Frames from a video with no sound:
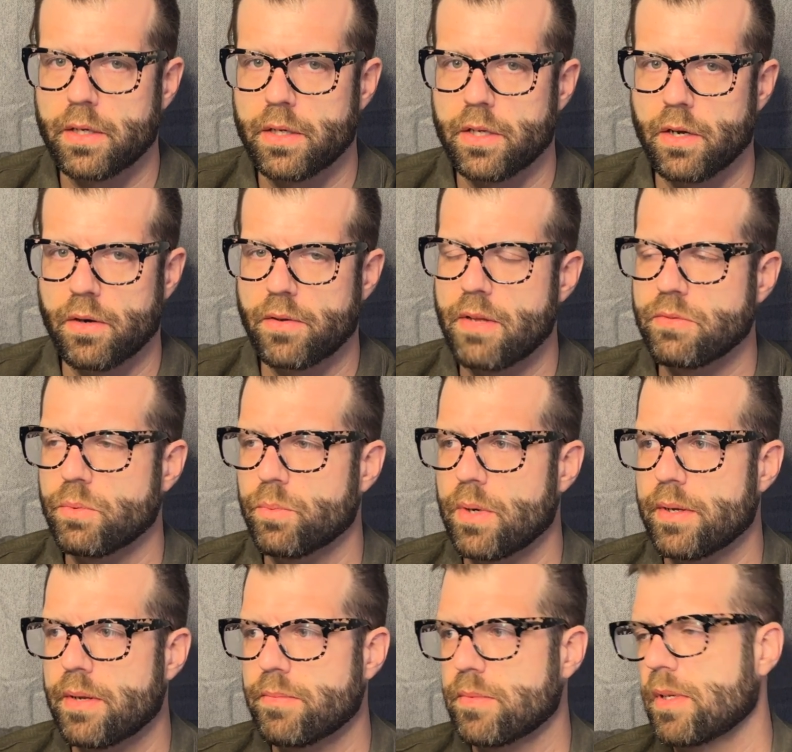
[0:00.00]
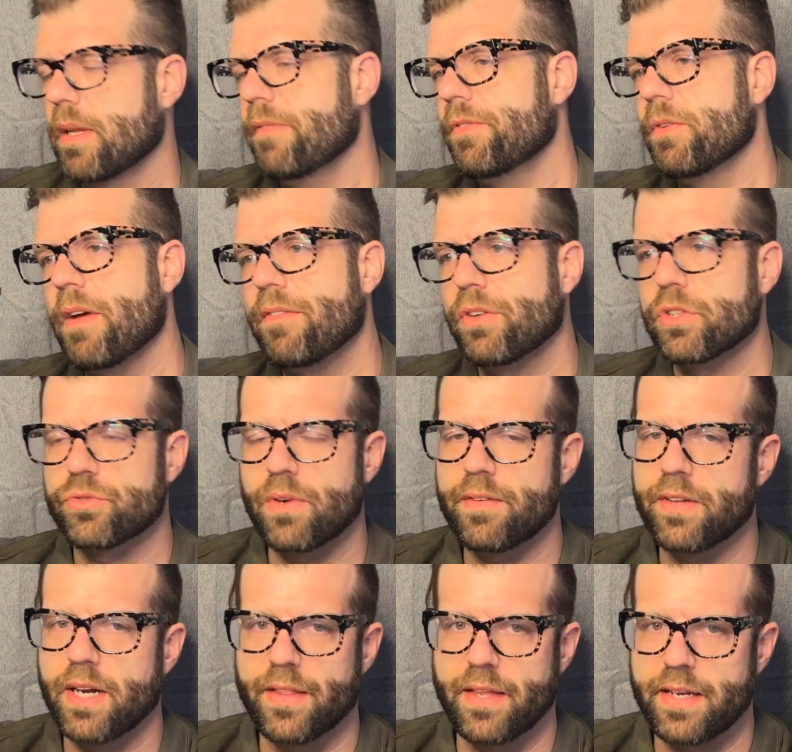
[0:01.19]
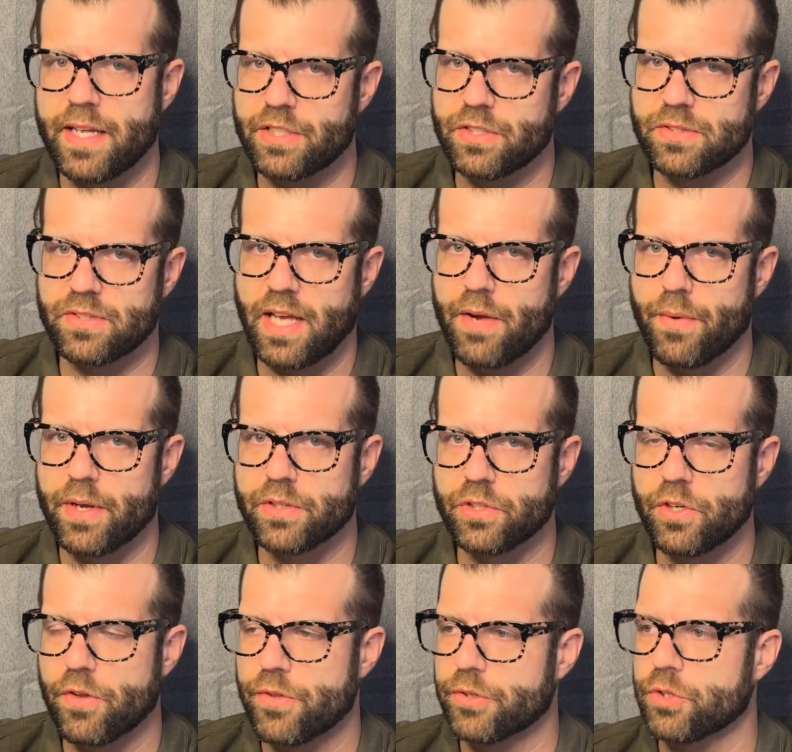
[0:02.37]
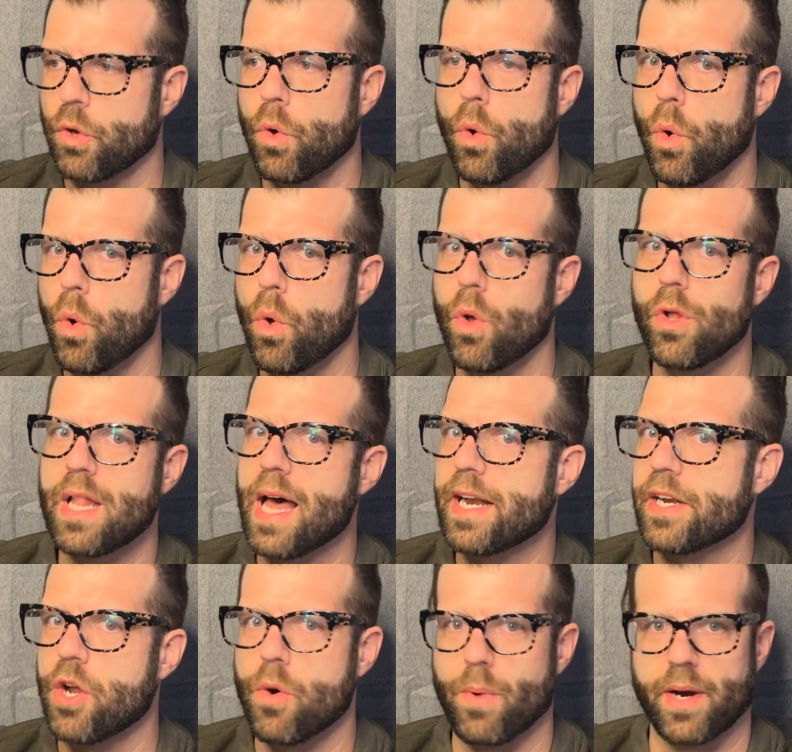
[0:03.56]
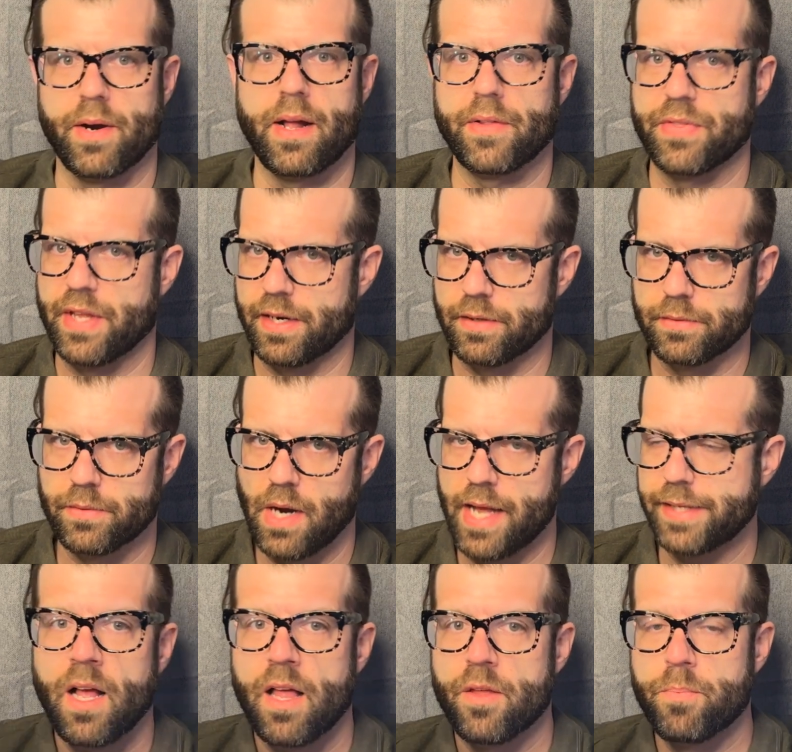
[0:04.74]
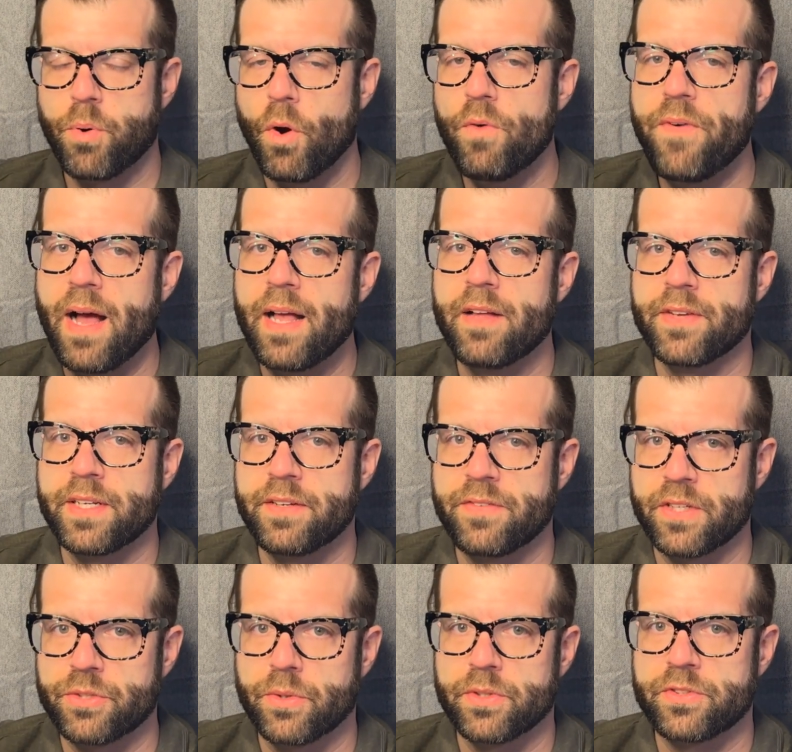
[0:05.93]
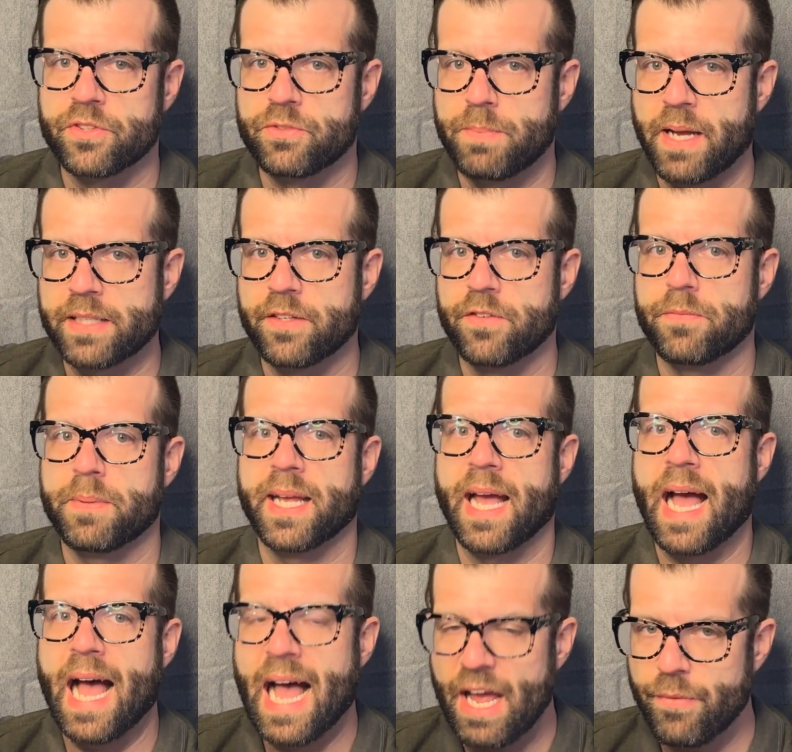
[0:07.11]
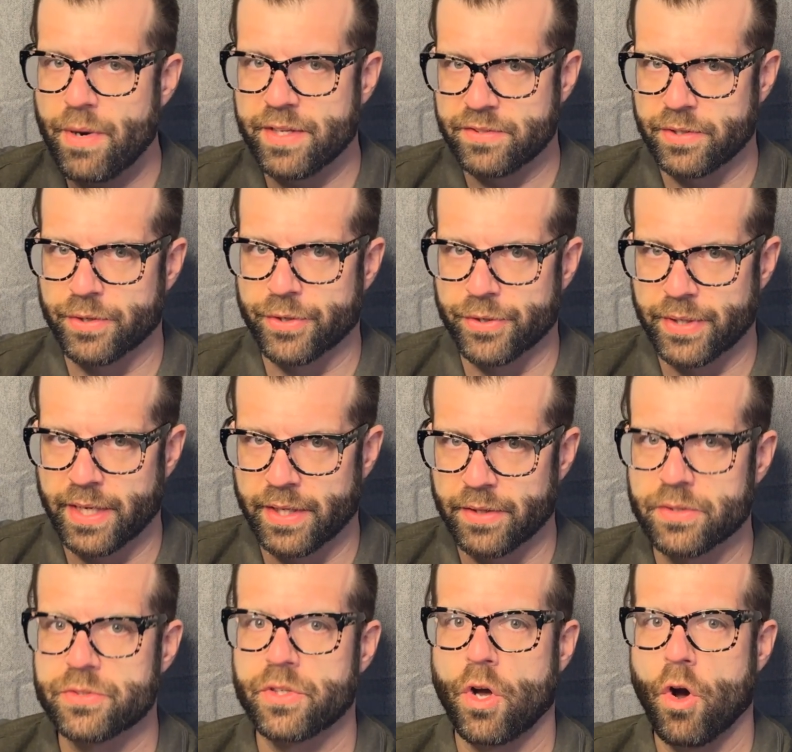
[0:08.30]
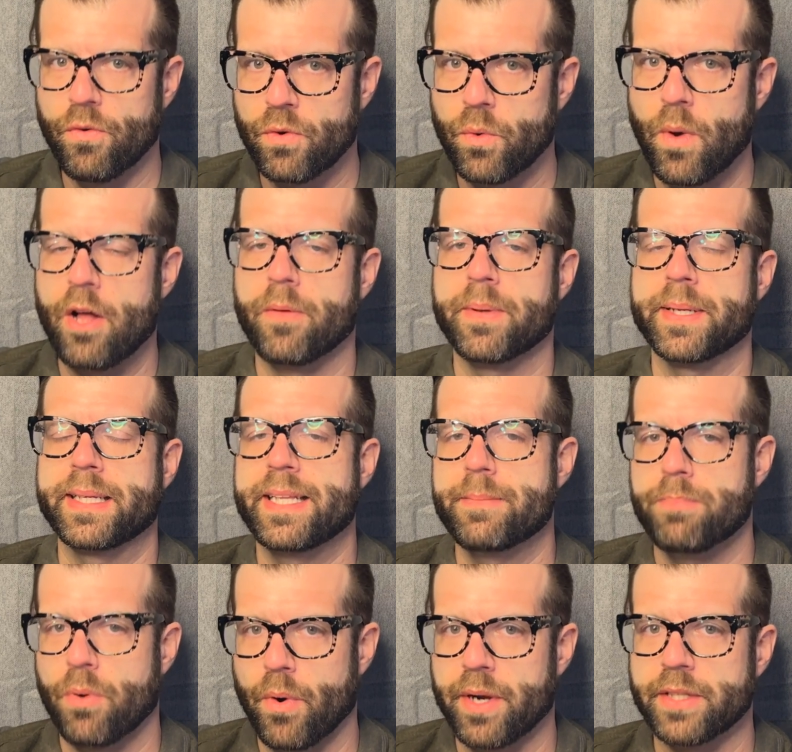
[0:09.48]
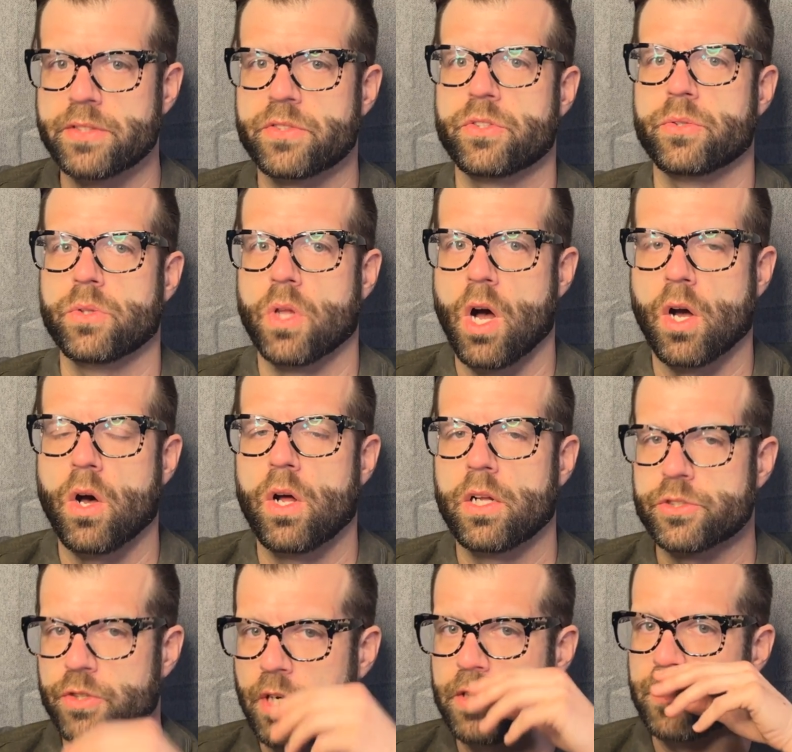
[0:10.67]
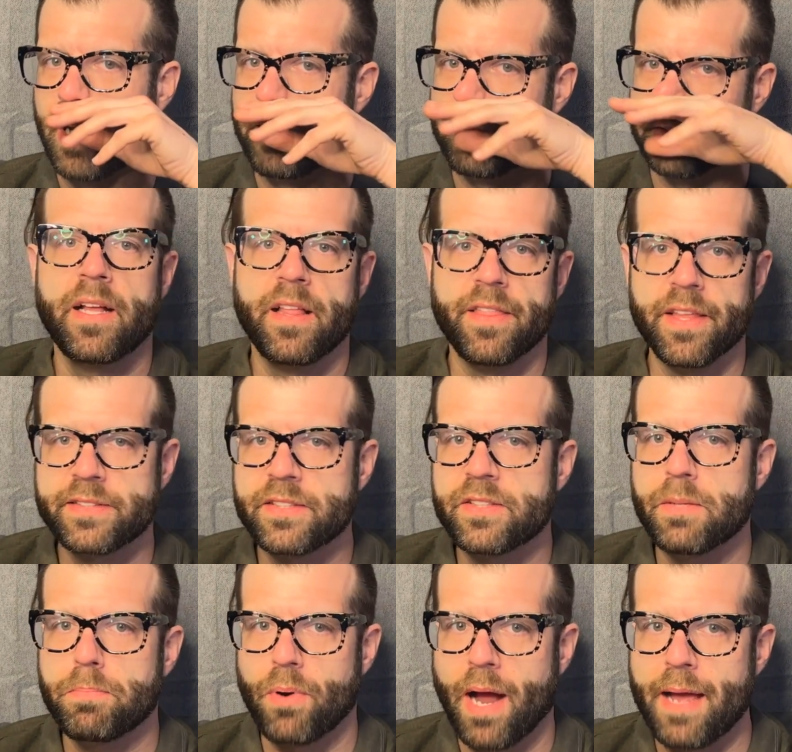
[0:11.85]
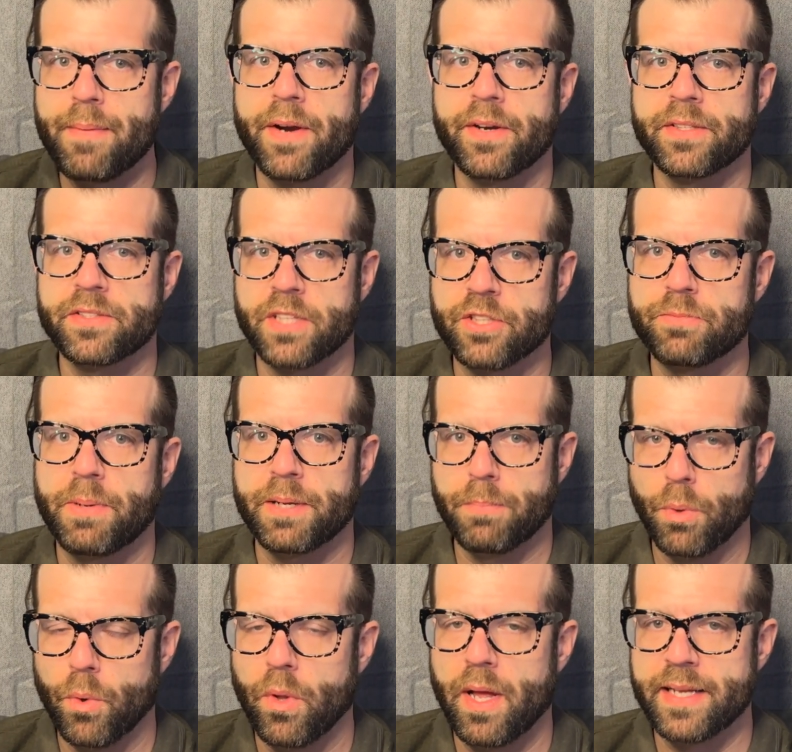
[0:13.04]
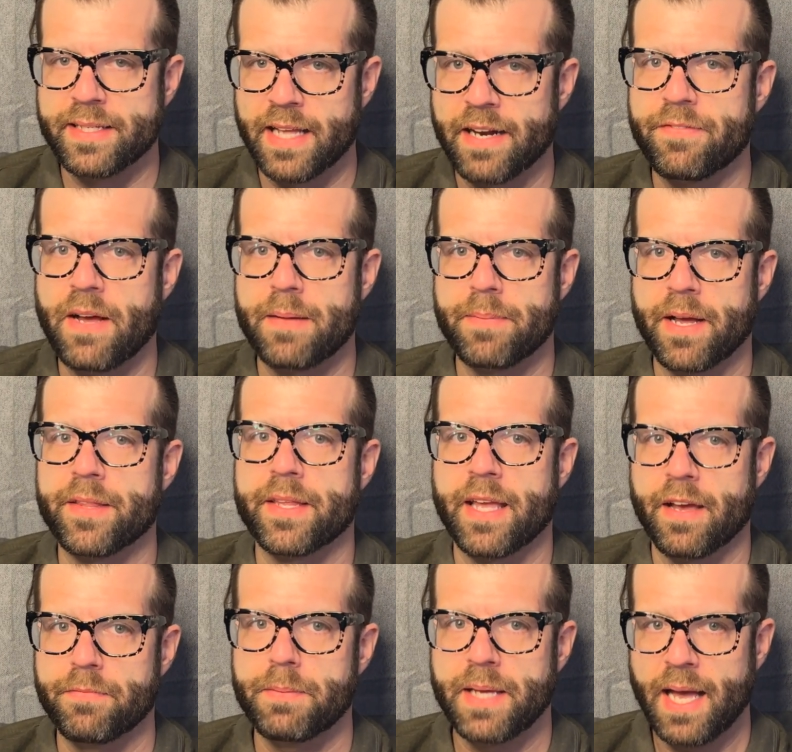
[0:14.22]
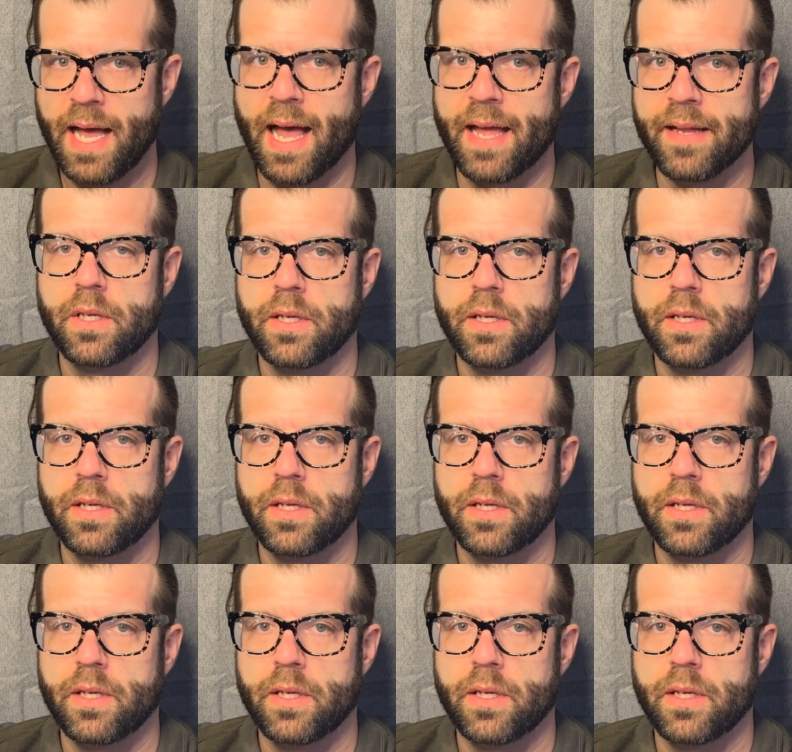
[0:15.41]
And you have to, and if you've ever driven on the nation's highways, there's a whole lot of nowhere out there, right? The profile of individuals suspected of being highway serial killers overwhelmingly points to long-haul truck drivers. This is the primary suspect pool identified by the FBI.